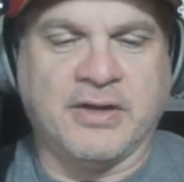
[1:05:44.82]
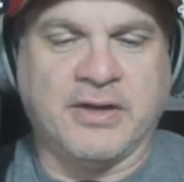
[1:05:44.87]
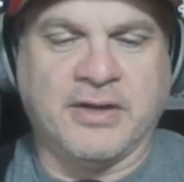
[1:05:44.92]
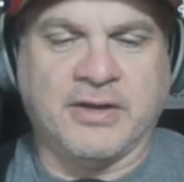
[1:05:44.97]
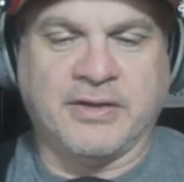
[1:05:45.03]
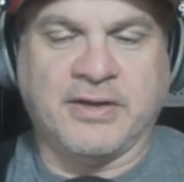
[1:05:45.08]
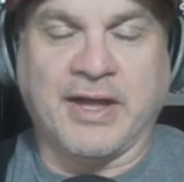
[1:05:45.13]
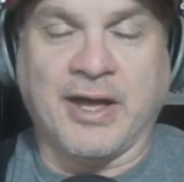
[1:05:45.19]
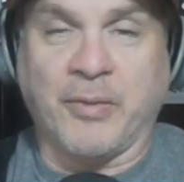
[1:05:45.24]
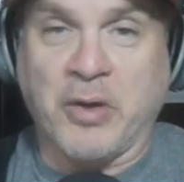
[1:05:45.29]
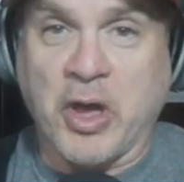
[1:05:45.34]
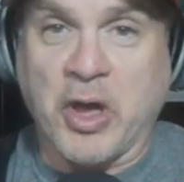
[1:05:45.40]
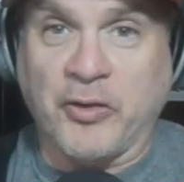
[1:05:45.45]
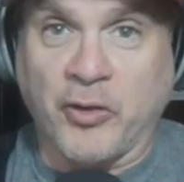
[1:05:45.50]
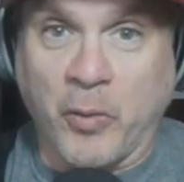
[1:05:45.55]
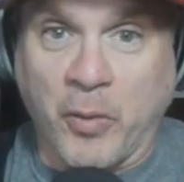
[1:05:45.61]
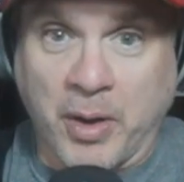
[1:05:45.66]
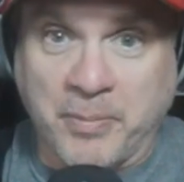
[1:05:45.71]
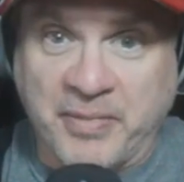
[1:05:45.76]
Yeah, we all
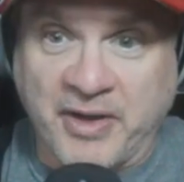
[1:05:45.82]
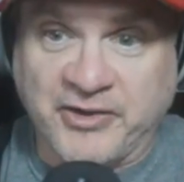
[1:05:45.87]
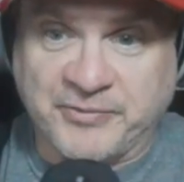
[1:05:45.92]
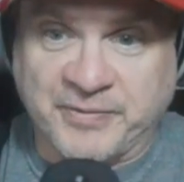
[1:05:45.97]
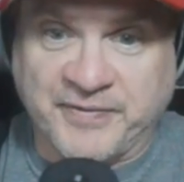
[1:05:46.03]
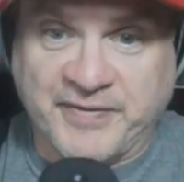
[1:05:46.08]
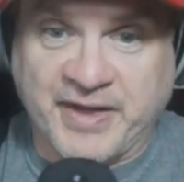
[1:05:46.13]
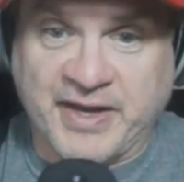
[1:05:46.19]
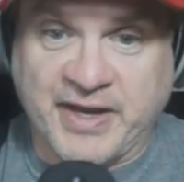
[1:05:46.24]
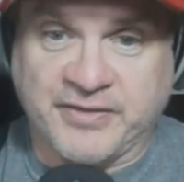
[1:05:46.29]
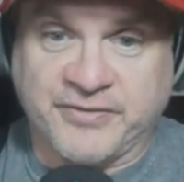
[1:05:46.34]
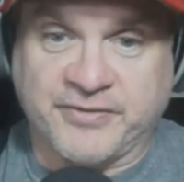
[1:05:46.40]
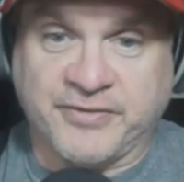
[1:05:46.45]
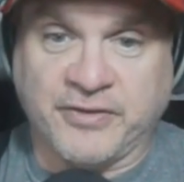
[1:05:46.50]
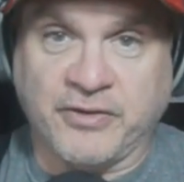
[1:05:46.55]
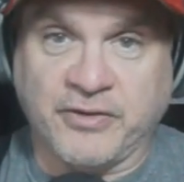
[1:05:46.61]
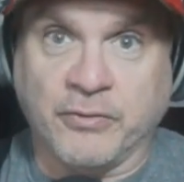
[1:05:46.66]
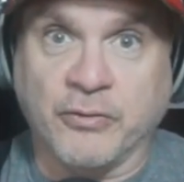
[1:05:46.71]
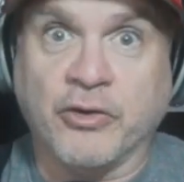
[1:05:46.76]
know what basement that is
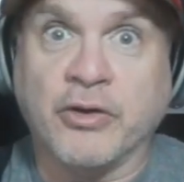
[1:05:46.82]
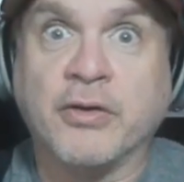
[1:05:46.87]
too.